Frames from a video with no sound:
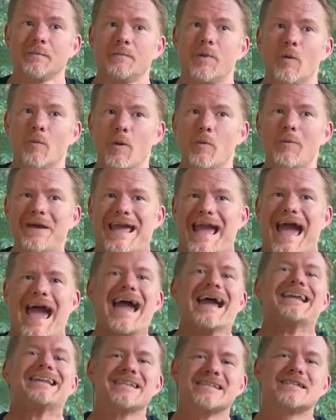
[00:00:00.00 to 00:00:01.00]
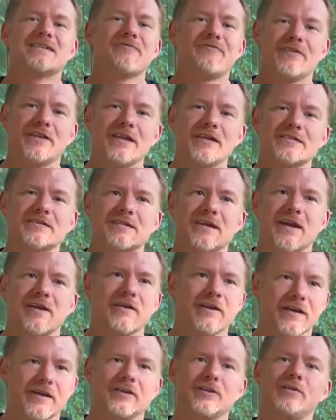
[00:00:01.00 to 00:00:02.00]
But when we act as if it is
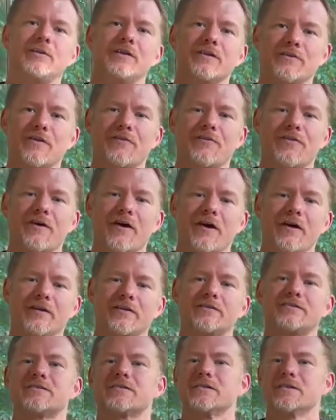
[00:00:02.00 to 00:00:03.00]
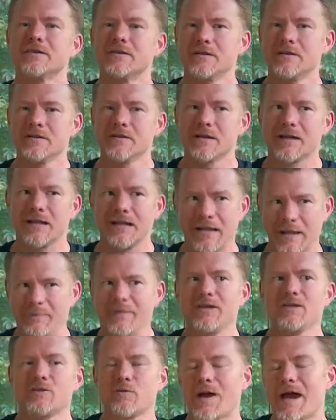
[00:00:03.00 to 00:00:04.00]
there, including the thugs
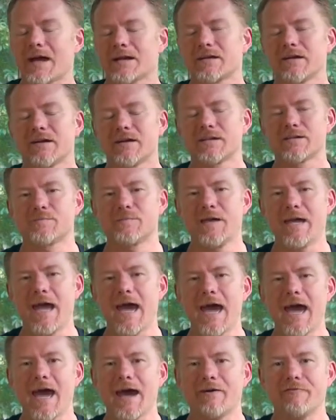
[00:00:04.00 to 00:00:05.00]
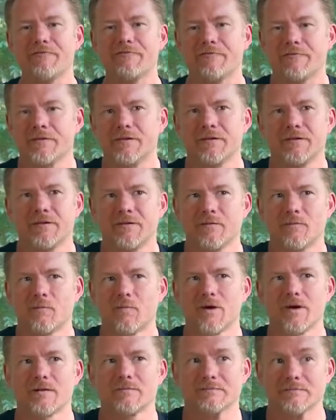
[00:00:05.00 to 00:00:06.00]
claiming to act on its behalf,
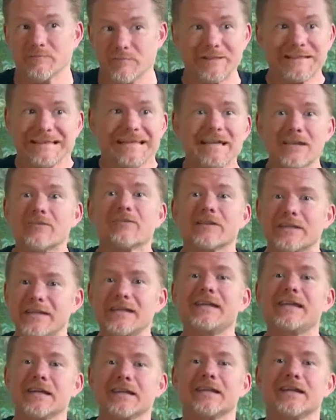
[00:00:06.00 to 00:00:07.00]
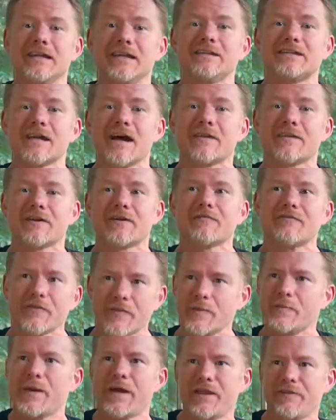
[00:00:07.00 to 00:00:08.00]
we're literally killing each other for
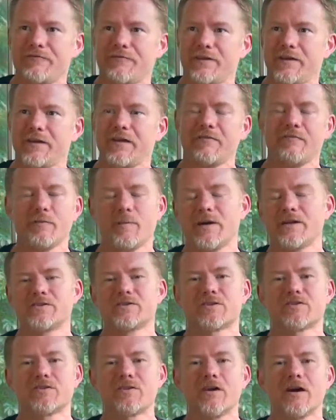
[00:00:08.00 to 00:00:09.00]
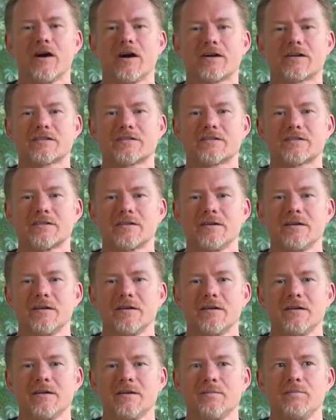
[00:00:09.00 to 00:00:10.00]
the benefit of a bunch of crooks
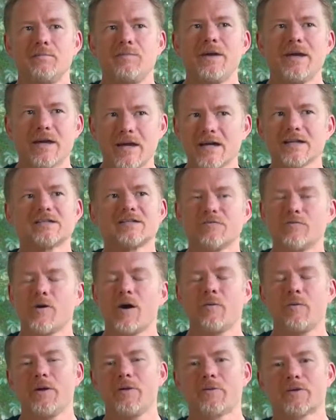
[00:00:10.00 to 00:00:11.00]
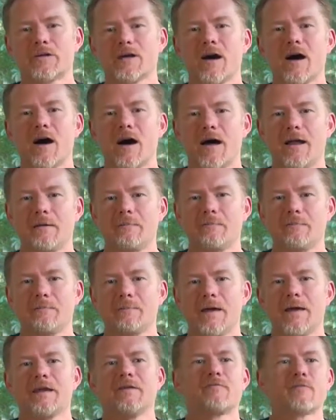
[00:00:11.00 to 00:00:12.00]
because of what we were taught.
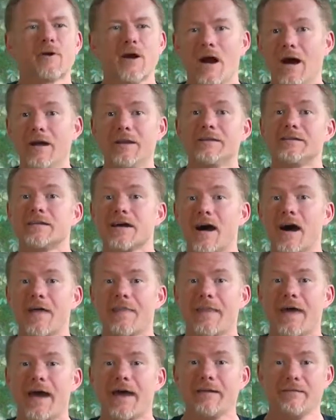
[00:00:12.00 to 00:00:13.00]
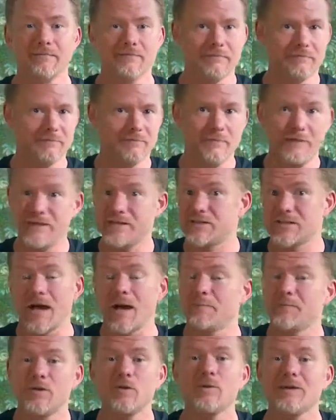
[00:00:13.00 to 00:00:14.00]
And if we're untaught that, we
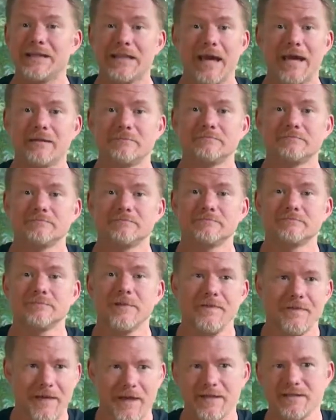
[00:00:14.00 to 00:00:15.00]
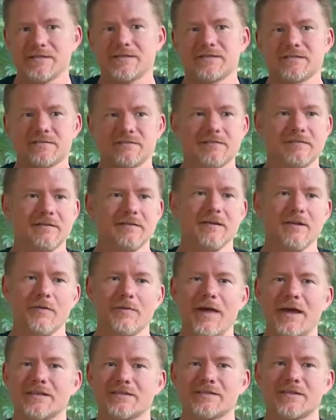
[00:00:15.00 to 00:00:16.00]
stop doing that. And that's, you
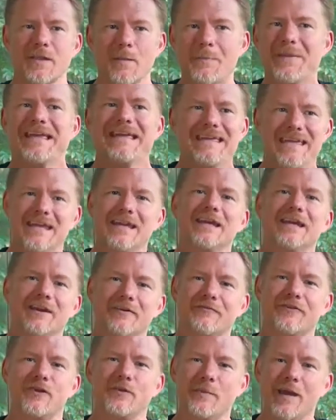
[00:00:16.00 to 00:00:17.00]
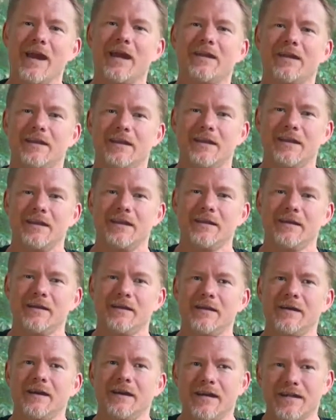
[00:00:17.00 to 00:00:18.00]
know, that's the beginning of humanity,
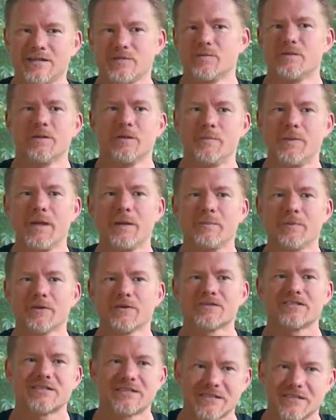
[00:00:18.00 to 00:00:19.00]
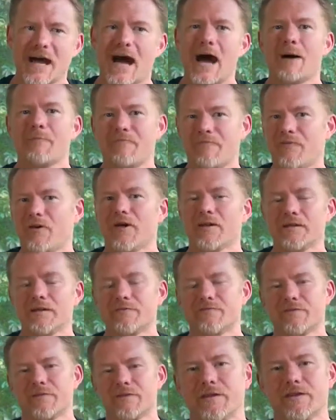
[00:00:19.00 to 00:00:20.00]
is when the people stop
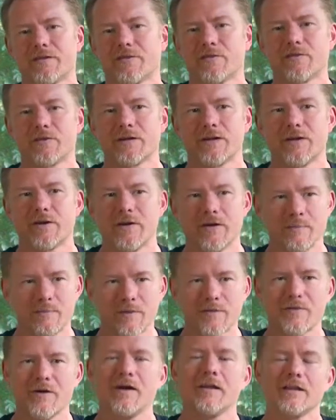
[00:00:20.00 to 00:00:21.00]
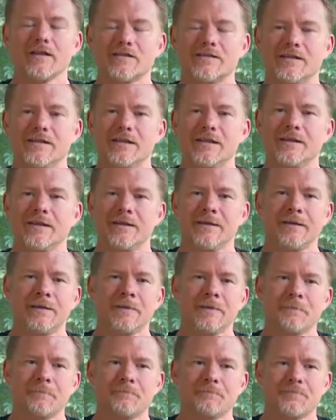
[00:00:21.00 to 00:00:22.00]
falling the authoritarian mythology
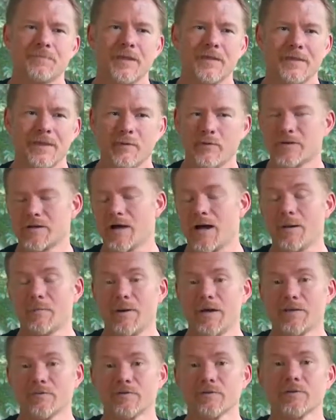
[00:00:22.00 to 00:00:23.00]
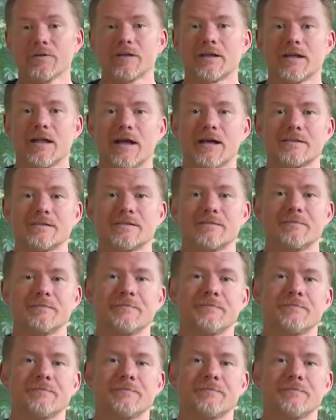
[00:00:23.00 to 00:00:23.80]
that they were taught by the ruling class.